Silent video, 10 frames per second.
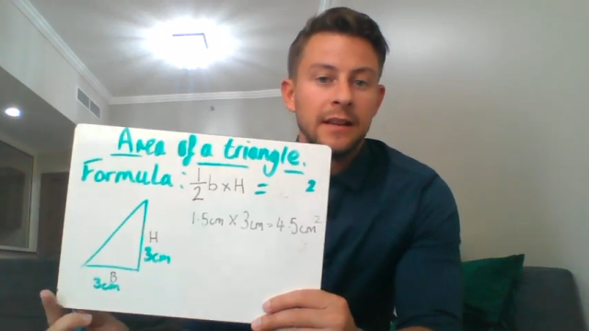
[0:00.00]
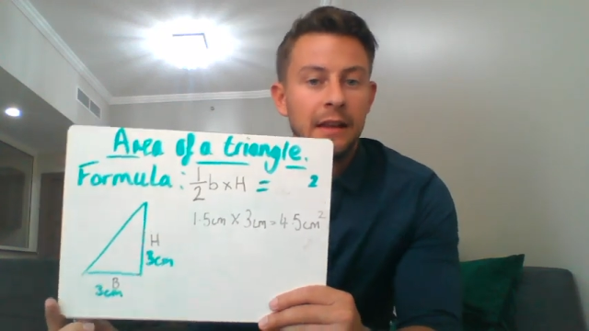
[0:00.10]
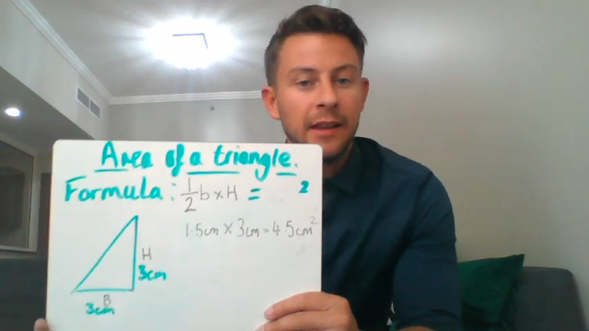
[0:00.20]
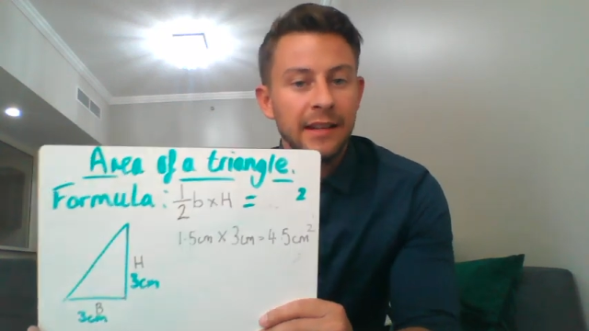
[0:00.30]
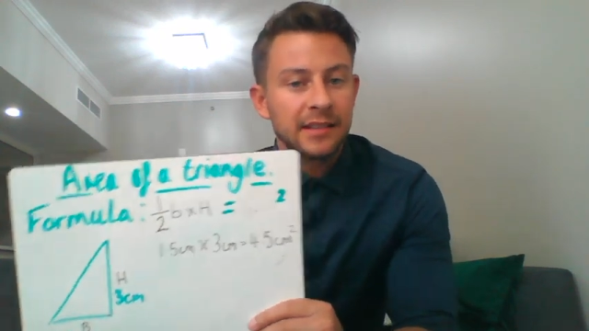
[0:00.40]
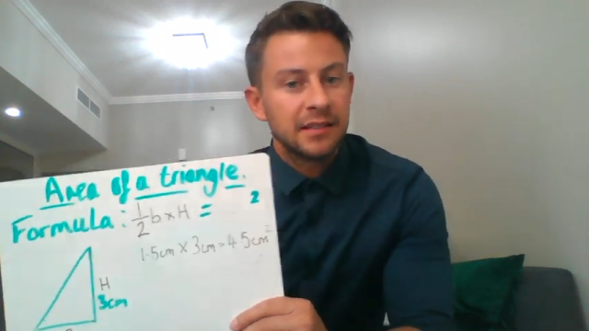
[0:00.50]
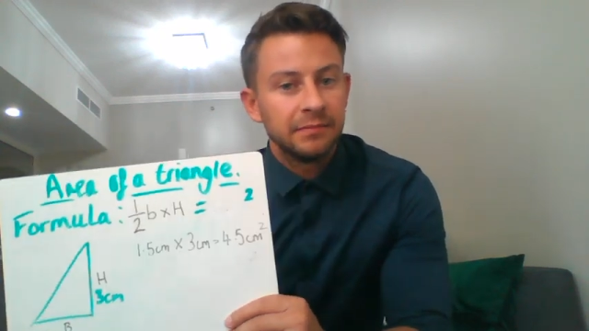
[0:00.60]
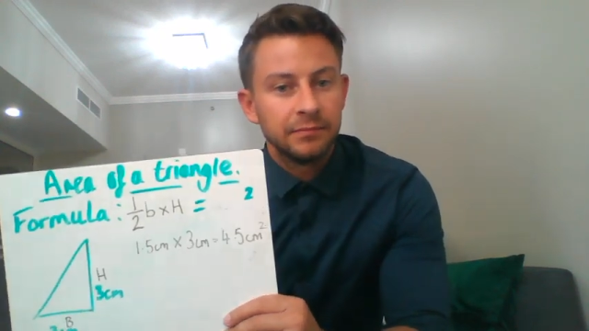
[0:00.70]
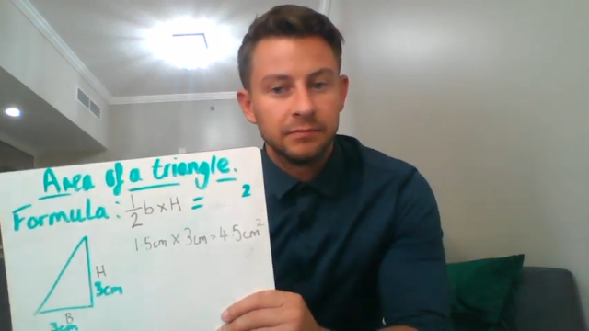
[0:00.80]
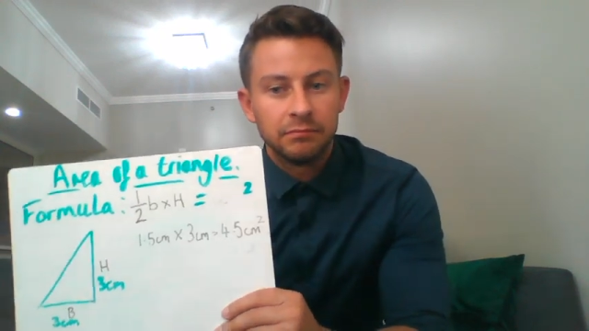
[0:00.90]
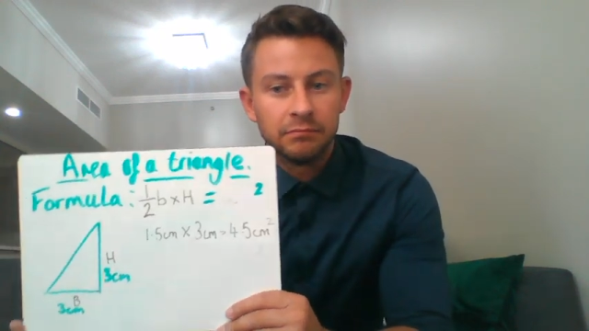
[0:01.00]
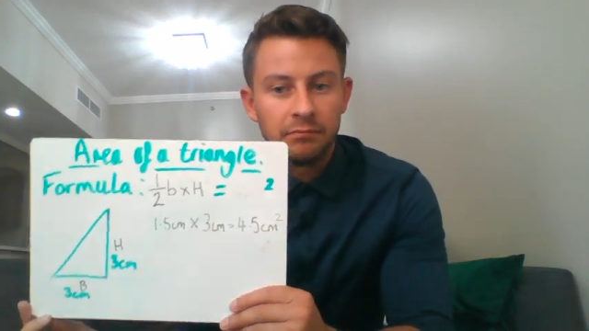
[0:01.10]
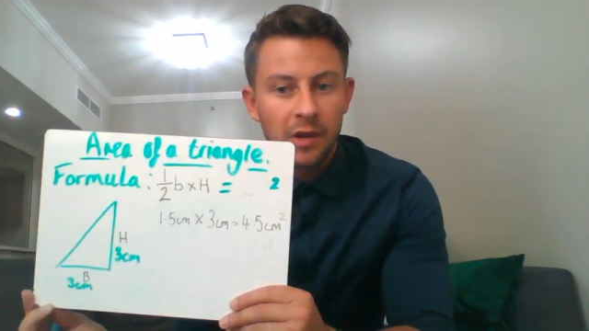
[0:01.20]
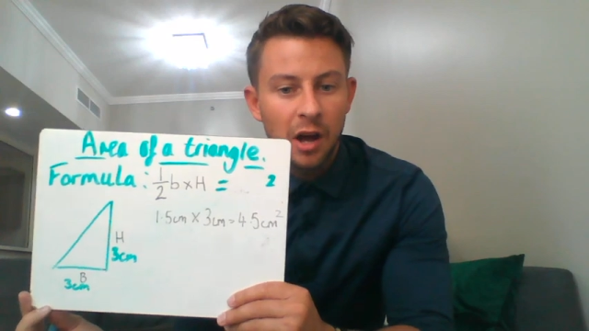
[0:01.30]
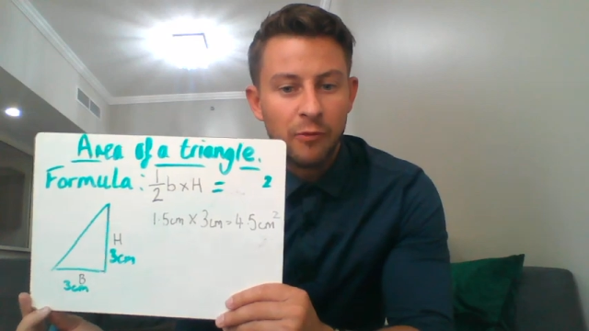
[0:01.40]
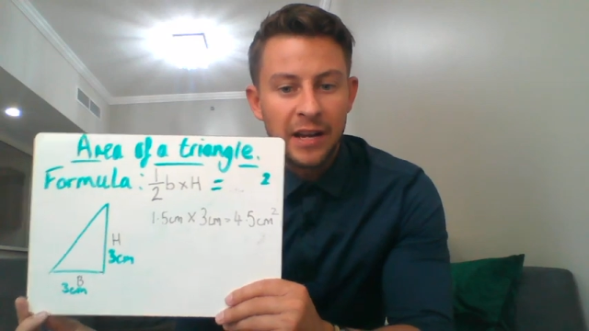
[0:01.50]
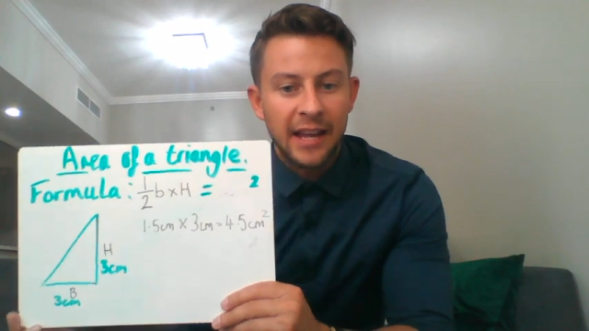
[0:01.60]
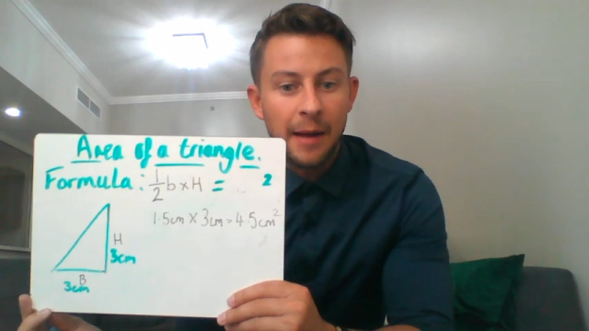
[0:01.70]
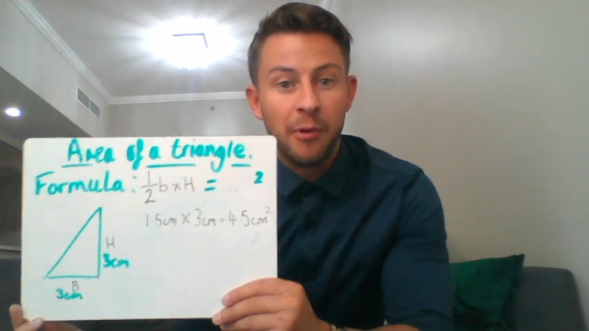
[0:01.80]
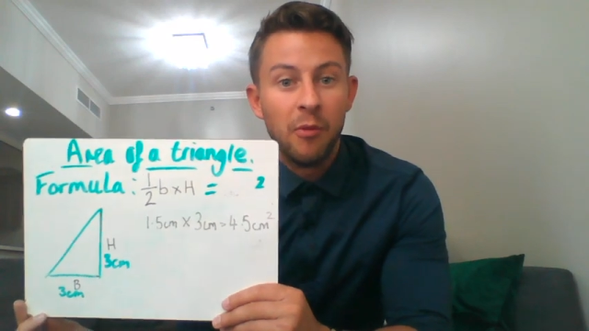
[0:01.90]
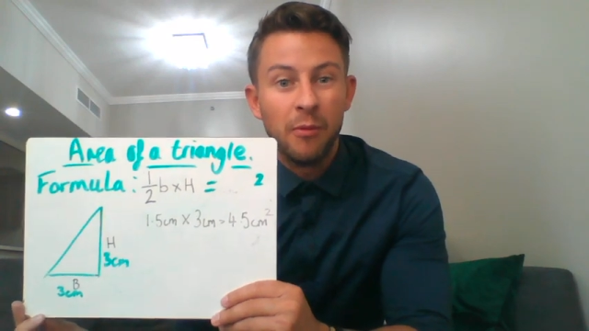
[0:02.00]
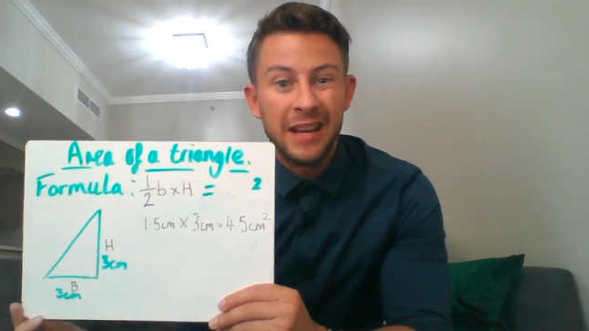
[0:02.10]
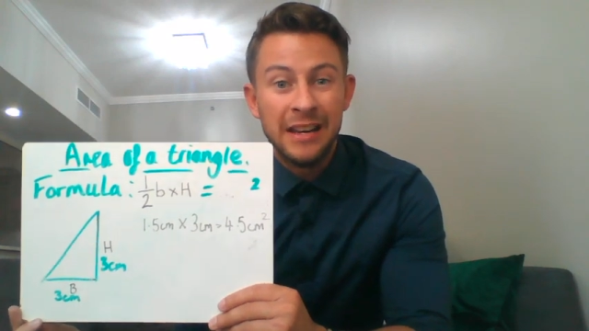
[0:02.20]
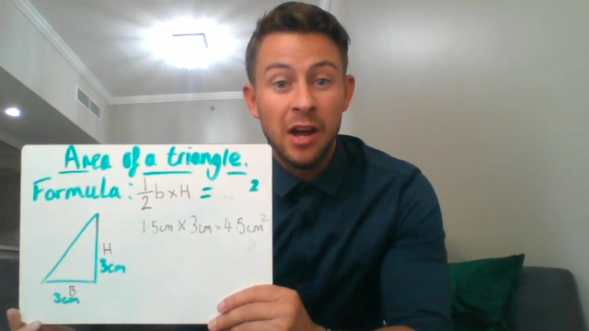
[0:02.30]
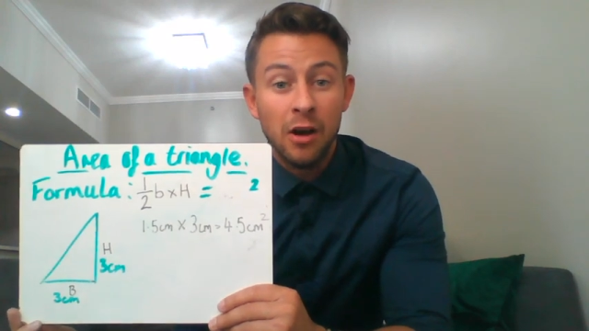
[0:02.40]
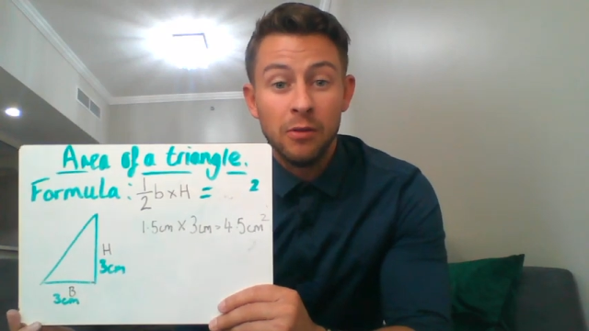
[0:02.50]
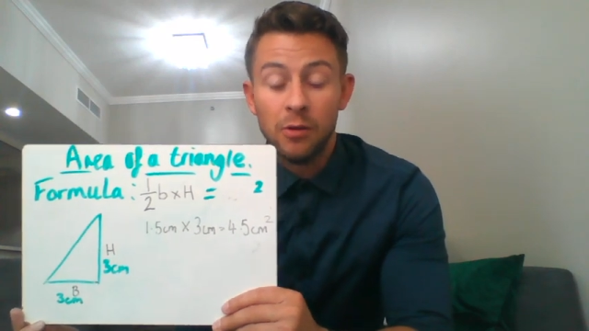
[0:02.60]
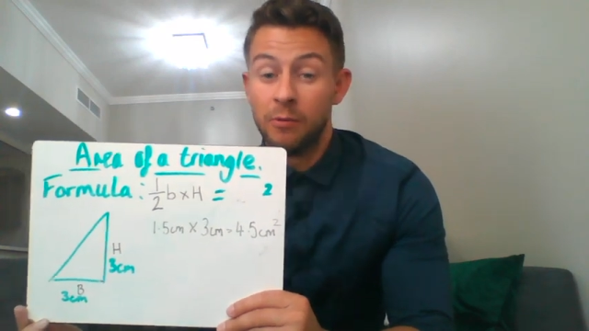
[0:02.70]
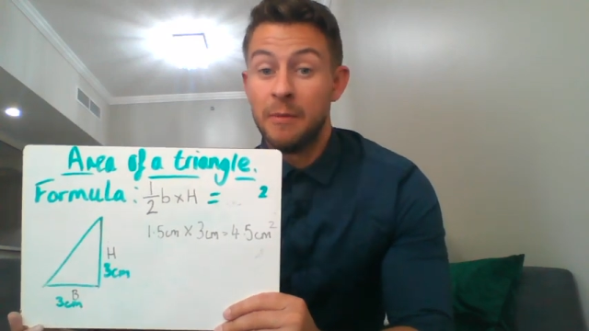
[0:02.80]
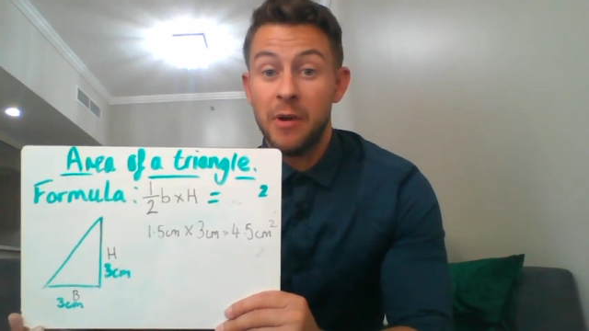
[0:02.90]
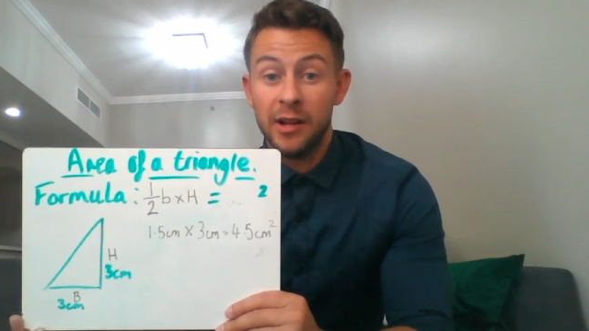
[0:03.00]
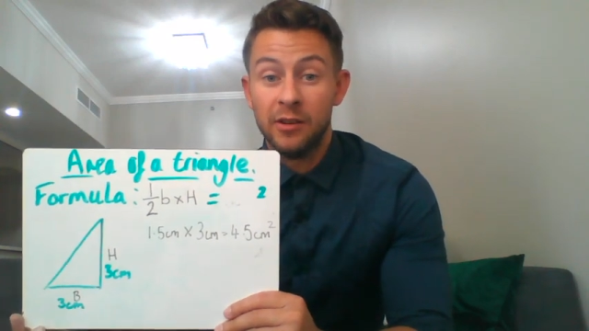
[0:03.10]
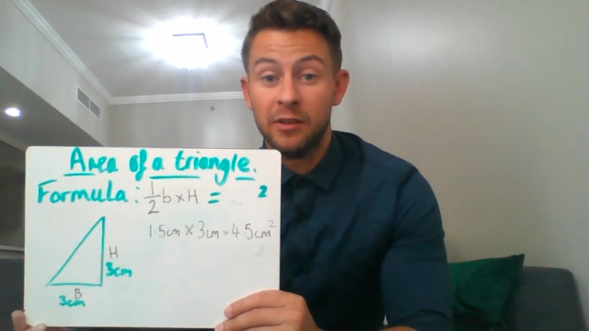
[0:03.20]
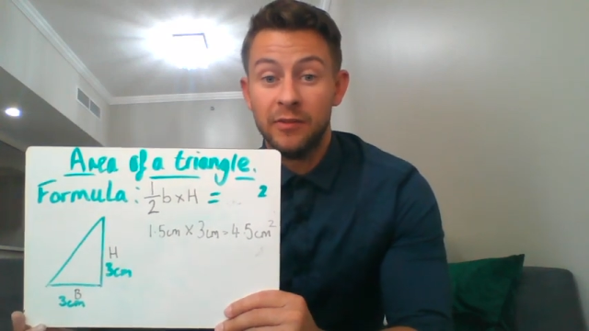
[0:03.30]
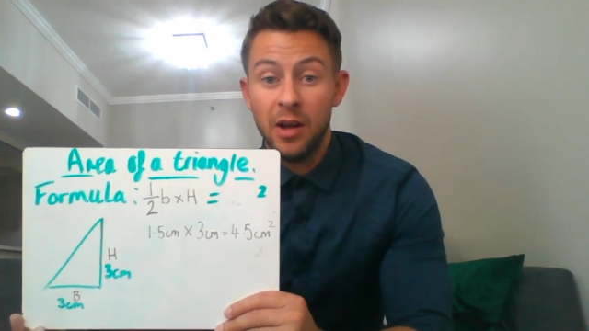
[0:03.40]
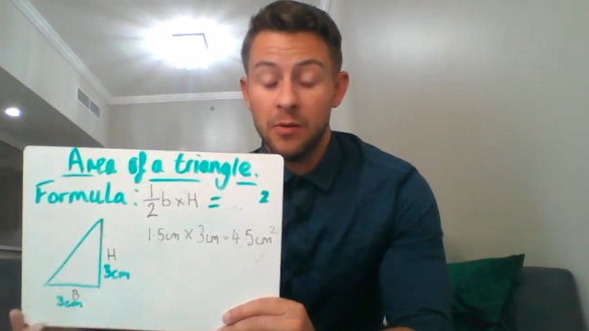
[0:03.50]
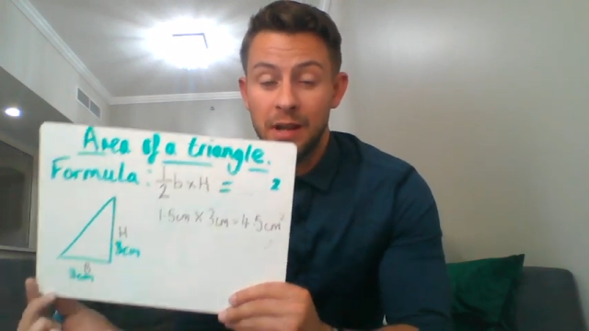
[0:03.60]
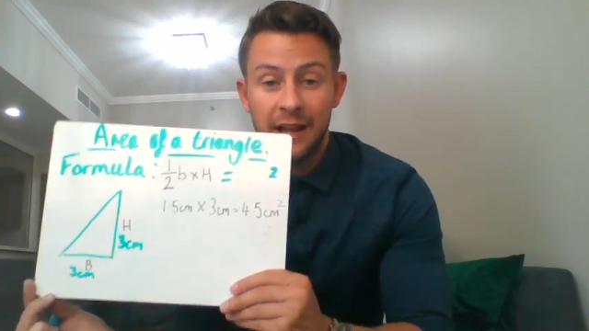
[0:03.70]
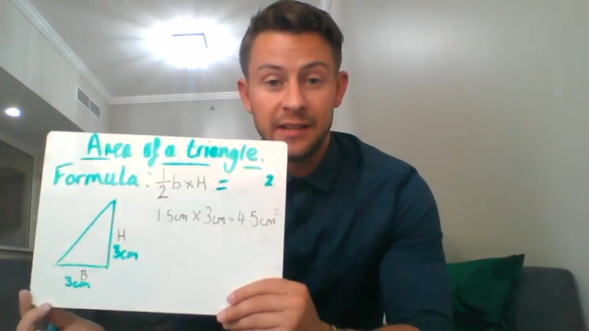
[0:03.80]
Now that's a recap on what we know or we might not have known,